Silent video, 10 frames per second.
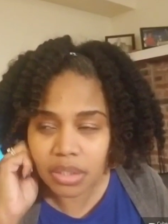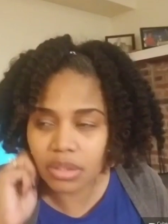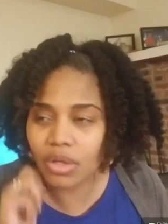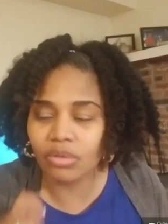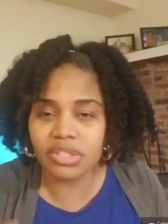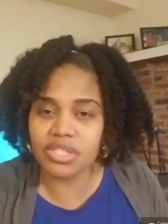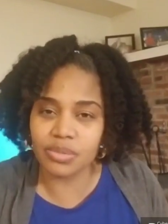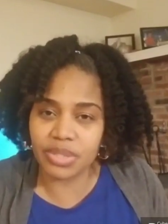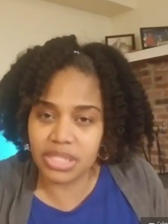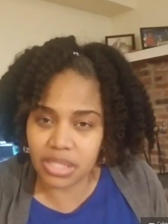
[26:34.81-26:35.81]
You know, this is
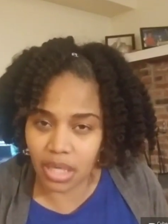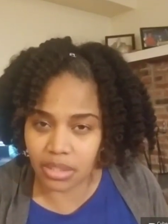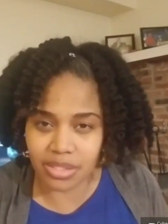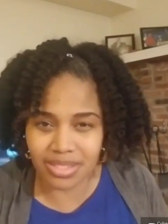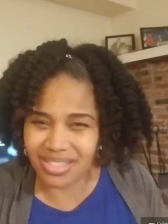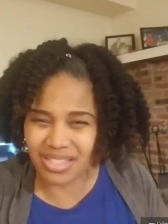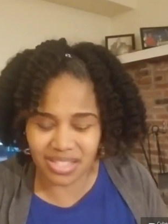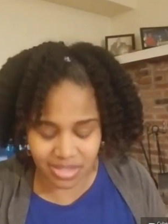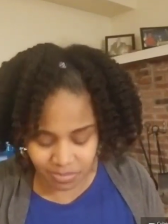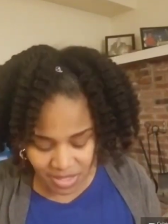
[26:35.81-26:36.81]
what he says. It's just
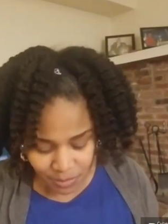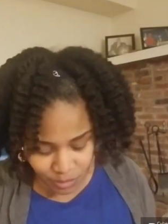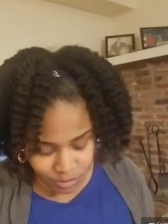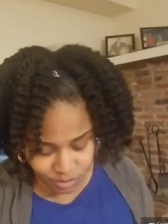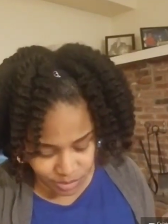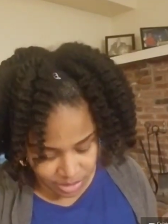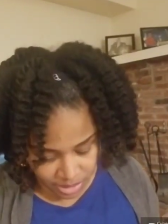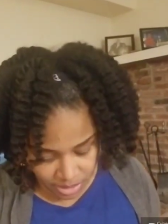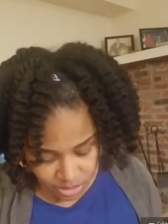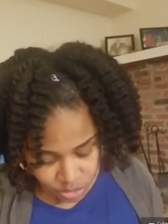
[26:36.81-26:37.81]
people,
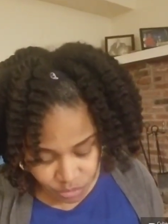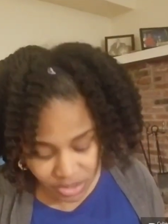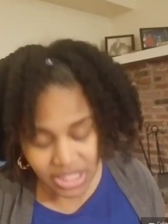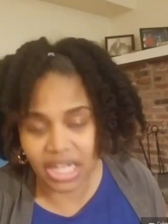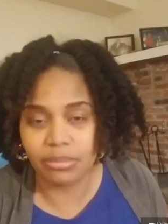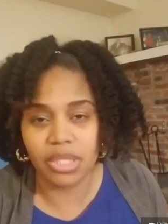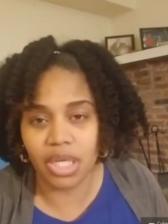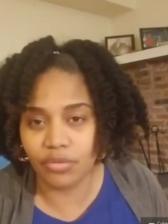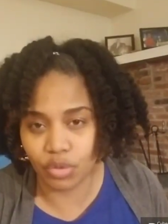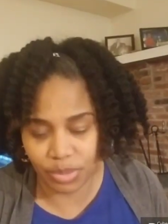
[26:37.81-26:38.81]
you really got to be
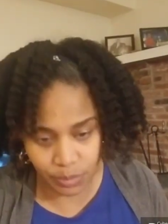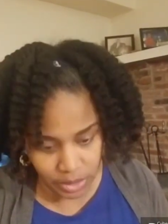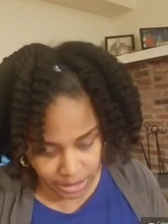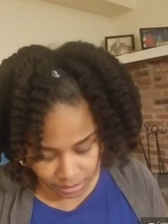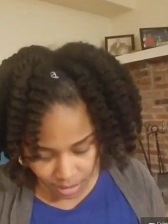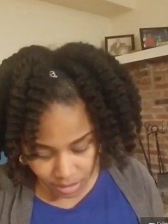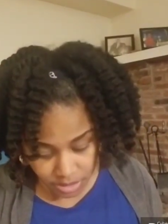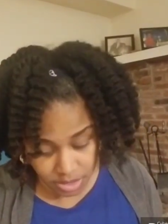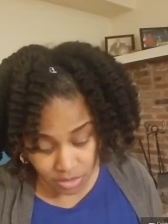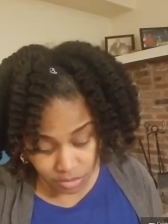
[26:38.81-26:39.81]
careful of people like that
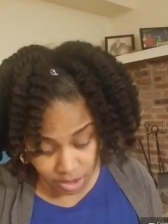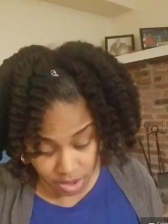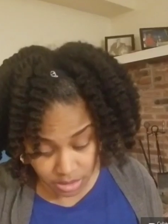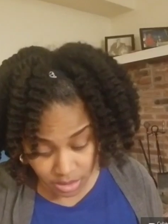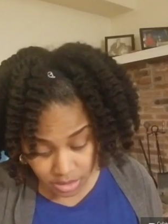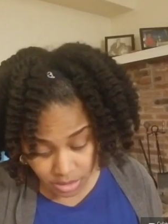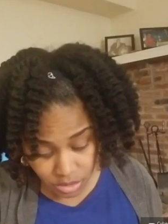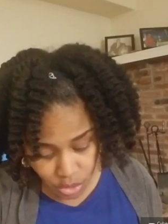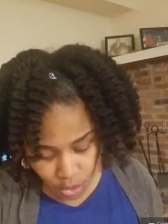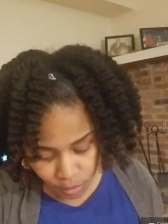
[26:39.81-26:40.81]
because they really exist.
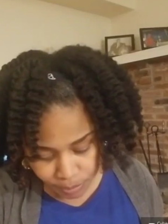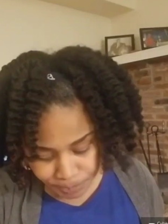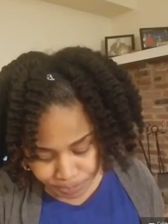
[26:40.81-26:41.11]
So,